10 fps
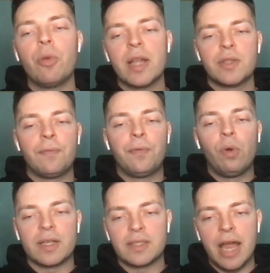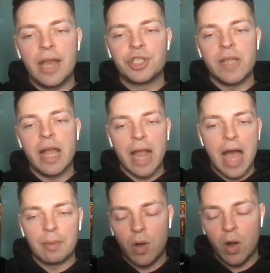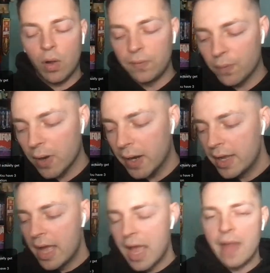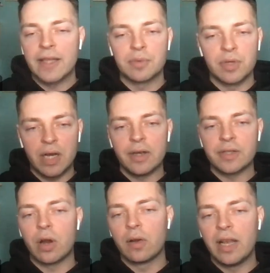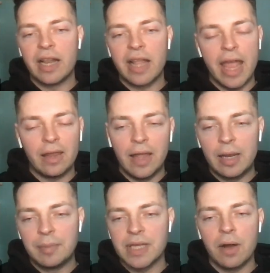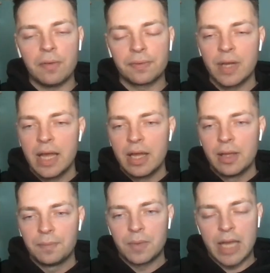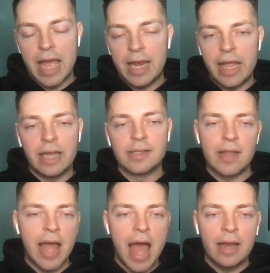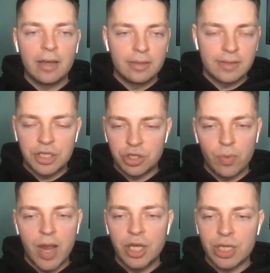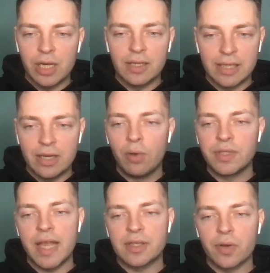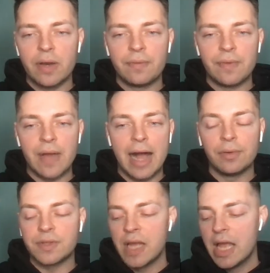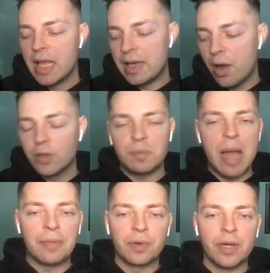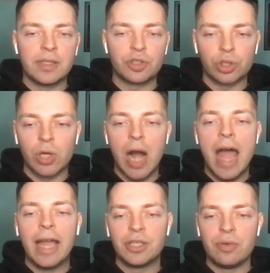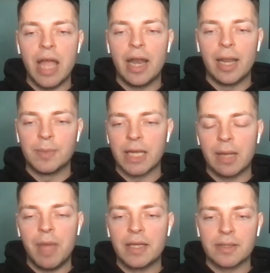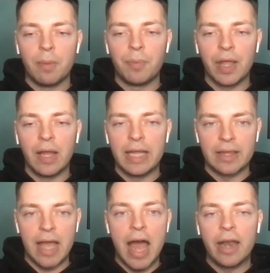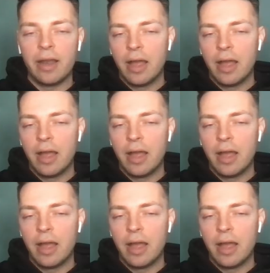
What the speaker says: It's the full extension that got him called for it. And that's where Darius Garland can't let himself get into that situation because he knows he has 3 fouls. He knows Mathurin is trying to get him to commit something like that.